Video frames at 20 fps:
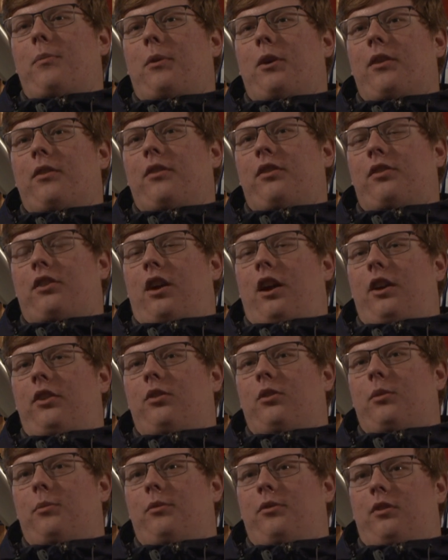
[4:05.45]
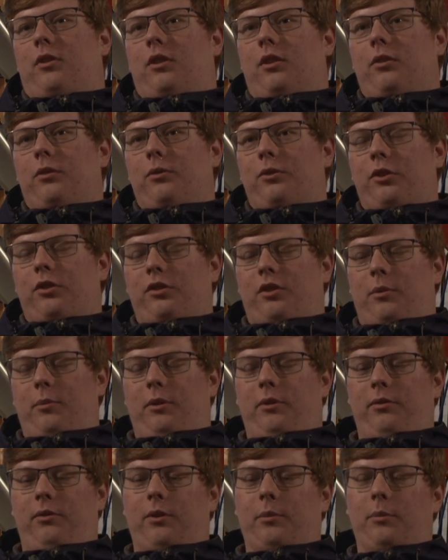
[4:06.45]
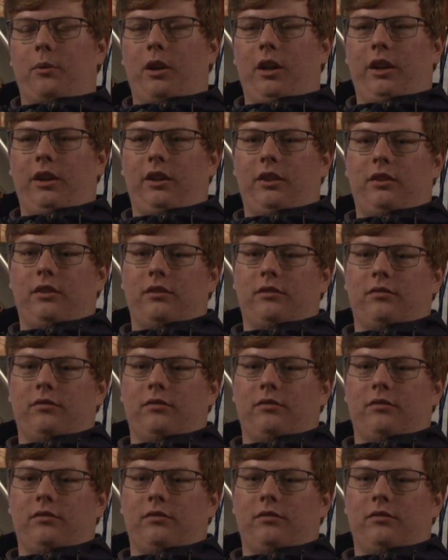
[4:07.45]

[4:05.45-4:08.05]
part of the sky to observe, just coming from like